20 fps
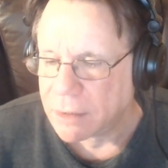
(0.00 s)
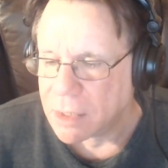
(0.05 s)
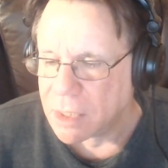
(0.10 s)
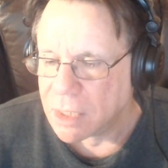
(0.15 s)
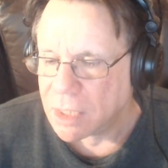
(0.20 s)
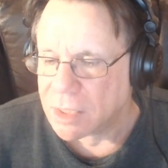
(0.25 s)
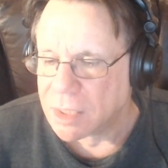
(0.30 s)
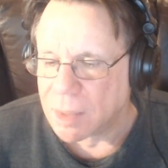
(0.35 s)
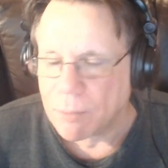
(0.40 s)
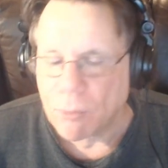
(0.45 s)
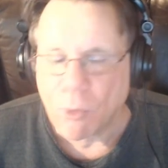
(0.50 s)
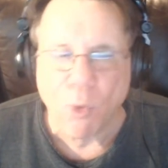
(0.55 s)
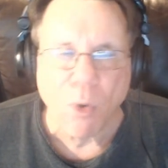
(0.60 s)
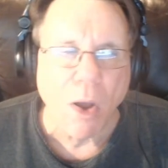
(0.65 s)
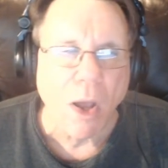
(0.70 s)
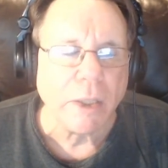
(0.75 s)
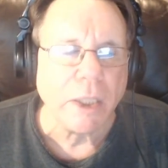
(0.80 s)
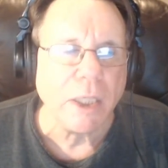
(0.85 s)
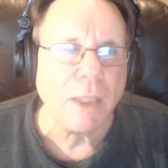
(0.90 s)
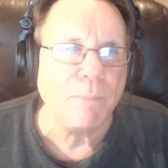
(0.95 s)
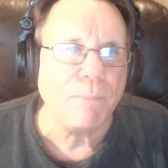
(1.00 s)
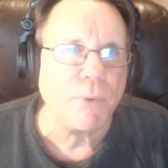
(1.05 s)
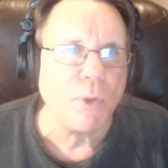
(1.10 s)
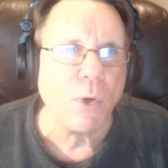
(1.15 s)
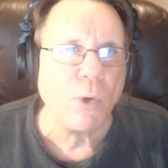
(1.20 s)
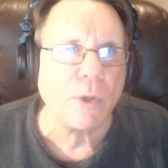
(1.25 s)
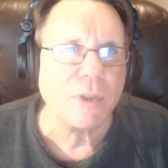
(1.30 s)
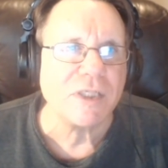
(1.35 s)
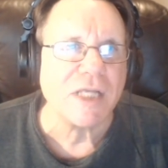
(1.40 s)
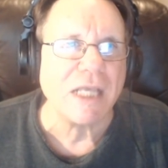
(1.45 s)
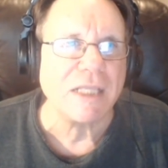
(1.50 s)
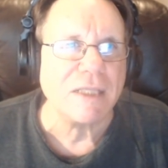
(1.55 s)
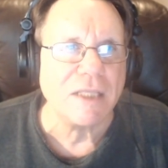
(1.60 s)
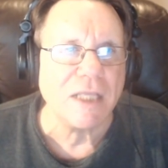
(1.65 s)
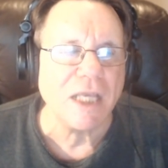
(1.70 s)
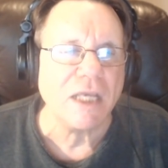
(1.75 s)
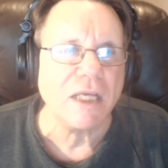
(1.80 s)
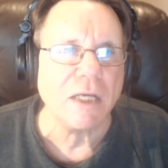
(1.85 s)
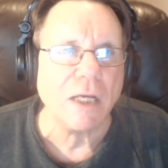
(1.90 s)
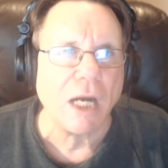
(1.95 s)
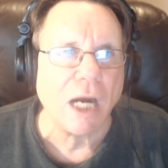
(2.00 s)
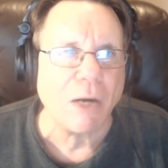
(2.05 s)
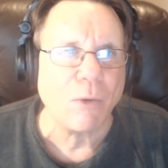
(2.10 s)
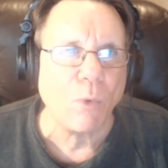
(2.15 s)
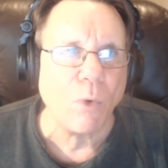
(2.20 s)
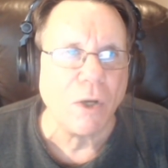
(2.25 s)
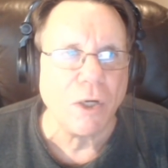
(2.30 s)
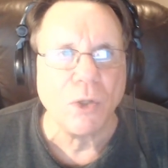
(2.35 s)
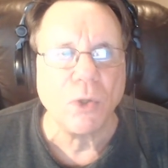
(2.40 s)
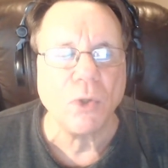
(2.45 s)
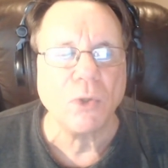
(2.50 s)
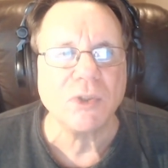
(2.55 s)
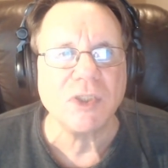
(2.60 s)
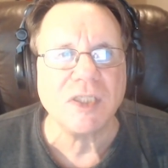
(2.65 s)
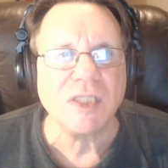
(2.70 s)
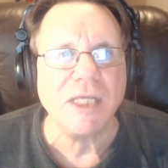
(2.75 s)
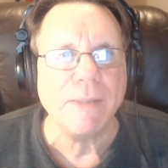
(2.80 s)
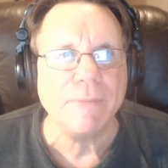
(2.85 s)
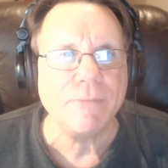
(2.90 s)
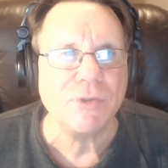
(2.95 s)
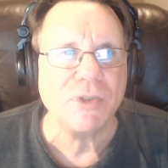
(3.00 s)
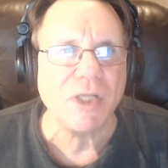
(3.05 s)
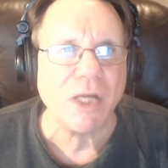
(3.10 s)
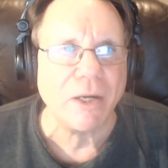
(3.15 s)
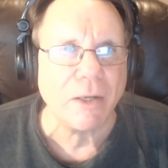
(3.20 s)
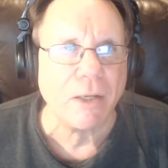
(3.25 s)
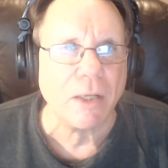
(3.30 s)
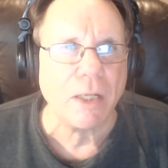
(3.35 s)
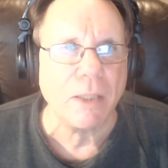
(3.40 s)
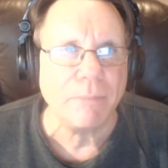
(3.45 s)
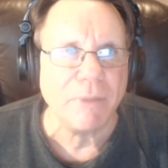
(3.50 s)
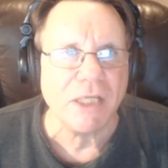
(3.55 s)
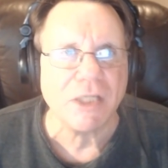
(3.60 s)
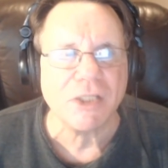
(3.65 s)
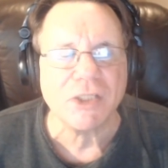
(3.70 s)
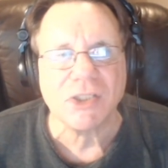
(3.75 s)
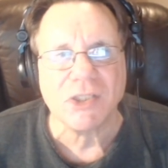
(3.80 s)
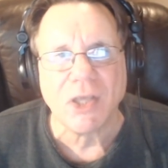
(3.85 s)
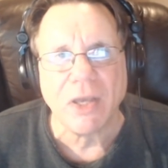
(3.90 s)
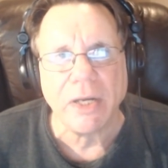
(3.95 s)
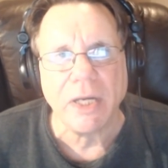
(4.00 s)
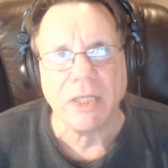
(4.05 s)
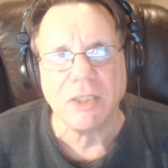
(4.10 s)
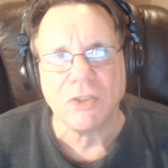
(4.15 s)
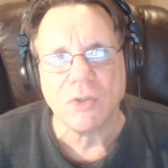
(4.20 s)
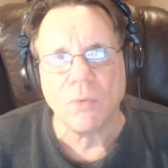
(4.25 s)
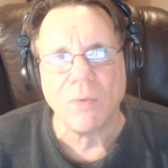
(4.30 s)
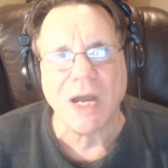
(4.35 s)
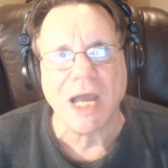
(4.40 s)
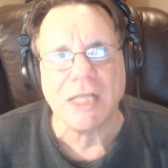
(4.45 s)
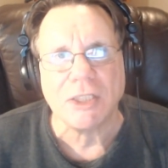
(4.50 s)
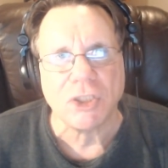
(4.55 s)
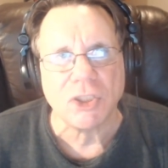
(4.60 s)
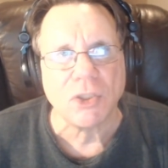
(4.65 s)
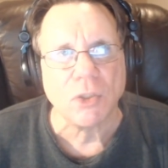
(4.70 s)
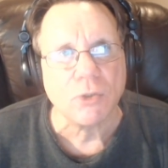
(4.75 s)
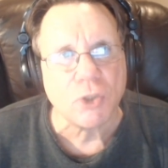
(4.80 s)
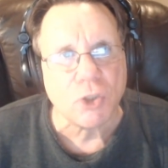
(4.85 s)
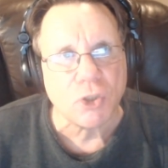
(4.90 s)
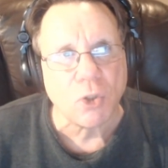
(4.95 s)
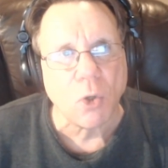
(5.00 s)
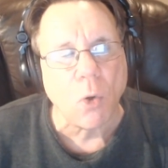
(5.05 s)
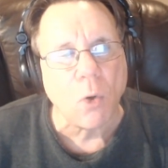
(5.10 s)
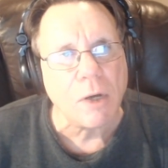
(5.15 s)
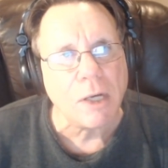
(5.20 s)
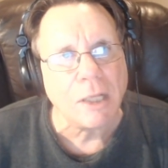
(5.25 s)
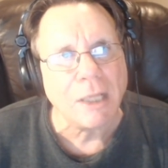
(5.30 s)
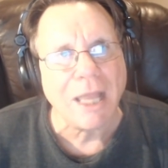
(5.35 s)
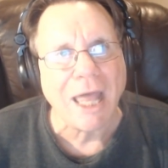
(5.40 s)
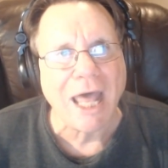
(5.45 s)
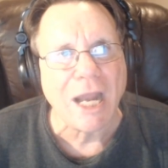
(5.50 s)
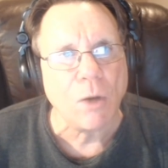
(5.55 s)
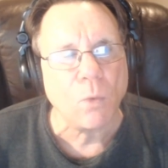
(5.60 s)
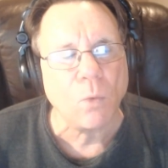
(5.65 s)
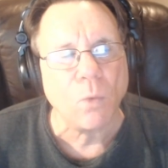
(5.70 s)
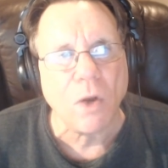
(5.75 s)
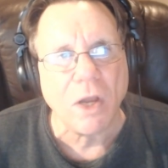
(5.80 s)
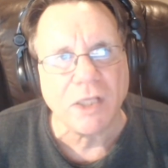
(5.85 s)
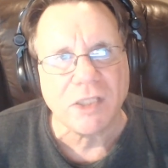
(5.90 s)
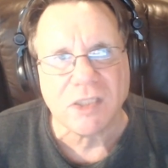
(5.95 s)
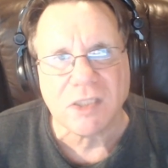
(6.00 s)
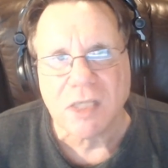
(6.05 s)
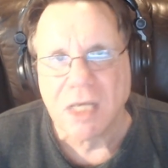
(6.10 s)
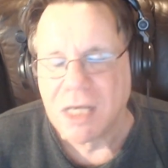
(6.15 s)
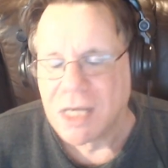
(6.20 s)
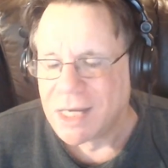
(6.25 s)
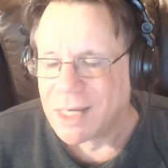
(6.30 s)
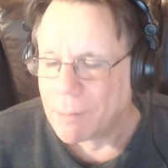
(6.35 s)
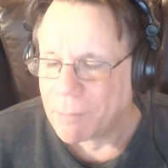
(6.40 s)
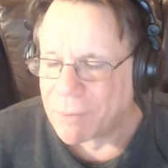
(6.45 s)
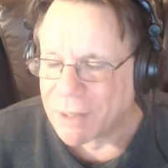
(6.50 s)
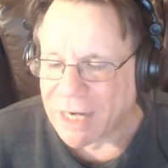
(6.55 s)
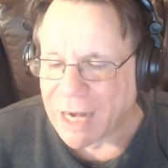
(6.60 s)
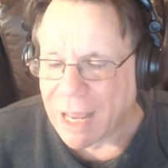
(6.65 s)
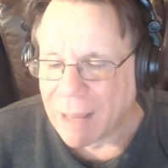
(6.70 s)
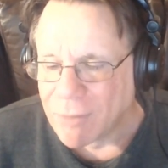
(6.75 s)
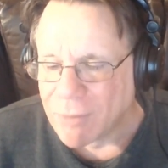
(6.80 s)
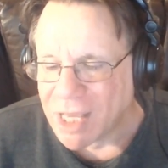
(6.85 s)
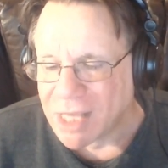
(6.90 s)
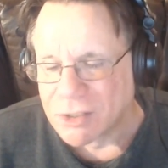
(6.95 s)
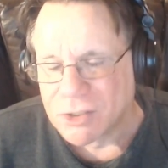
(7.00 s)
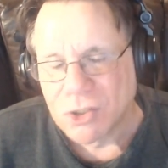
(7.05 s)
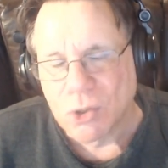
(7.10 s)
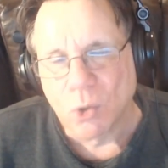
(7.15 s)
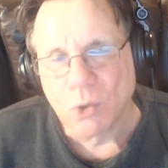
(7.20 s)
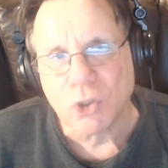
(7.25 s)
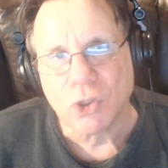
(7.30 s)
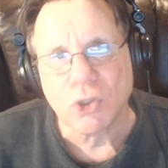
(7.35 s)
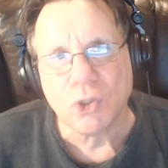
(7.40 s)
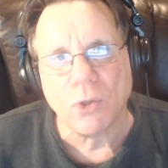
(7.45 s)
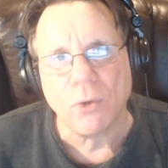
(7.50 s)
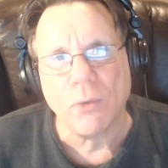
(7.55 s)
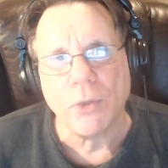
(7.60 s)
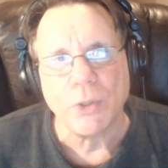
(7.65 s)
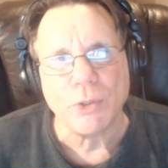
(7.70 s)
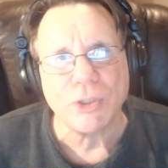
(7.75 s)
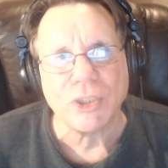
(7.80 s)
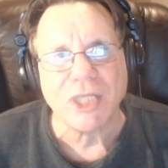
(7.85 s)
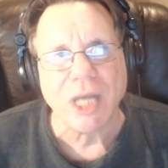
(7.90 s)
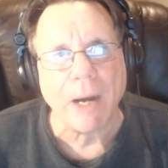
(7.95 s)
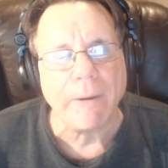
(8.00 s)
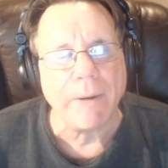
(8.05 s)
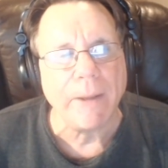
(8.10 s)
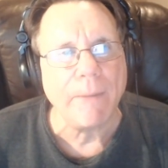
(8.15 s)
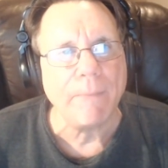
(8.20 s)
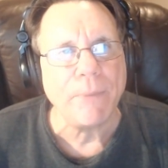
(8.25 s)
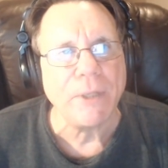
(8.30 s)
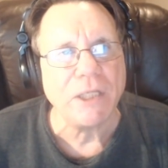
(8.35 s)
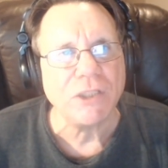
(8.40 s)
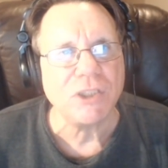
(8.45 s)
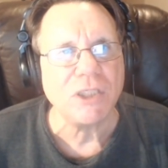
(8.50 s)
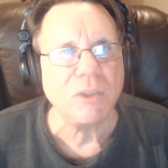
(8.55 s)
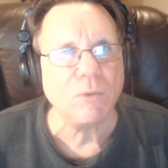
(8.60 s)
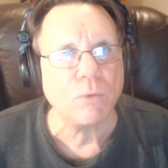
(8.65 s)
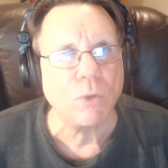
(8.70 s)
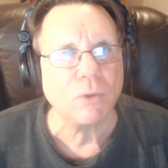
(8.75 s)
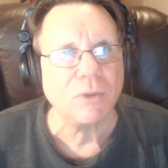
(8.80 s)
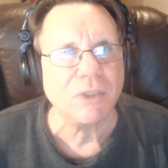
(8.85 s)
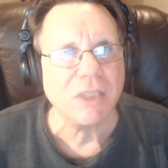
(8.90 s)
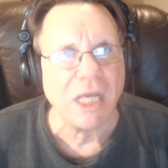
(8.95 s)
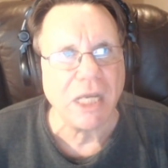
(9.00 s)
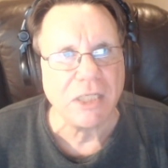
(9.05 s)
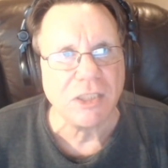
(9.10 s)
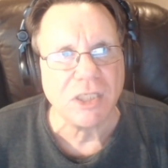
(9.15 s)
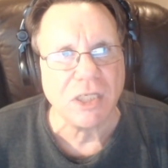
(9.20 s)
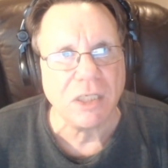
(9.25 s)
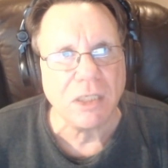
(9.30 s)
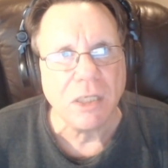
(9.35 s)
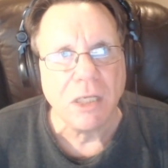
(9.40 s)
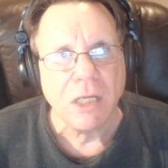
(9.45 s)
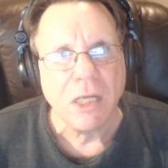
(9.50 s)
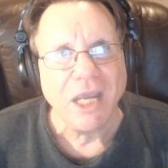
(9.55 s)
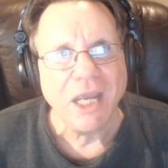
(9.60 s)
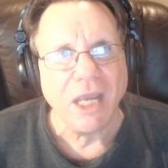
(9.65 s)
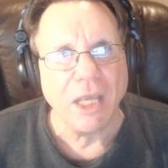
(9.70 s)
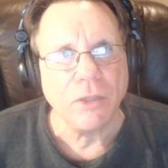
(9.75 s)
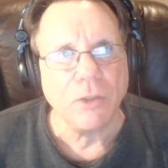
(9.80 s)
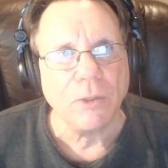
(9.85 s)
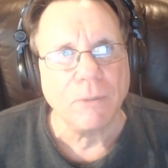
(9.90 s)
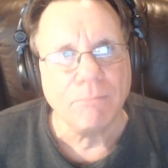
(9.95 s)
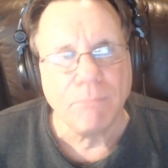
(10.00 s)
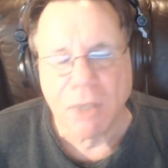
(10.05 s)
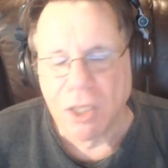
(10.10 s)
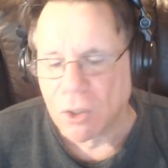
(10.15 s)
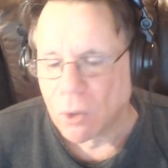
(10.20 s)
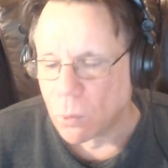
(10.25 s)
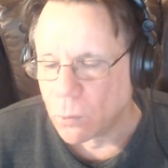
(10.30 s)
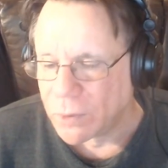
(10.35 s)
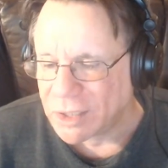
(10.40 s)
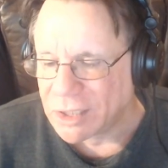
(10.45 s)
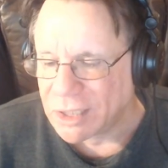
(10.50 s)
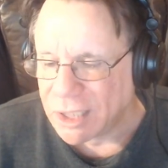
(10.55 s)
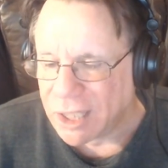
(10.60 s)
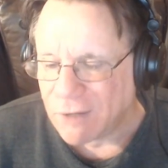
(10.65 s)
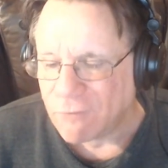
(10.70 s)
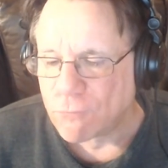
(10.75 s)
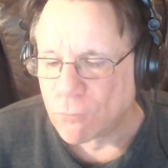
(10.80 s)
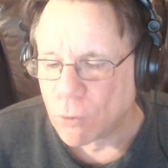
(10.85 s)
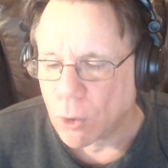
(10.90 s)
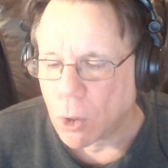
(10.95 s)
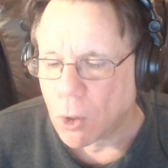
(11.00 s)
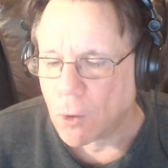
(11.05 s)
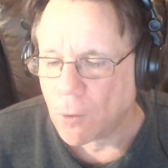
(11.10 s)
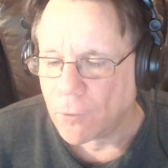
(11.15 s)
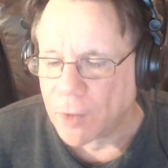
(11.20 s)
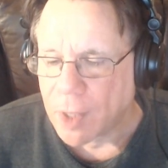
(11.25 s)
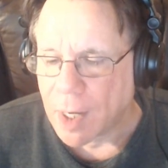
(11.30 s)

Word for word: The Milwaukee Brewers, I think, are one of those teams that are going to be exciting to watch. They'll score a lot of runs, but I'm not so sure their starting pitching rotation and their middle relief will hold up.